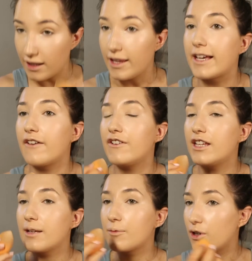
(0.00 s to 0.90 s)
like, I feel
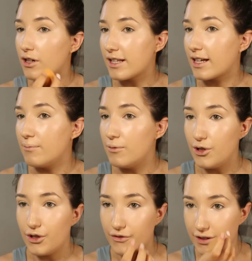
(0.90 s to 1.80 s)
like because I can
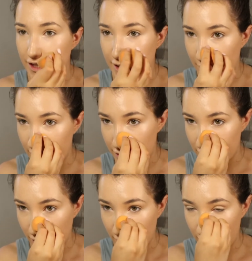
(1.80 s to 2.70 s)
maneuver this sponge
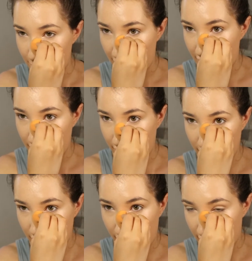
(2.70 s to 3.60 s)
a lot
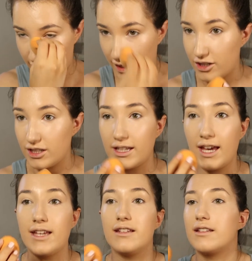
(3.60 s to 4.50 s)
better, I can actually
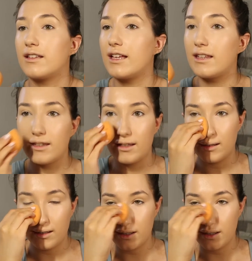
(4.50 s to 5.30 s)
get into like the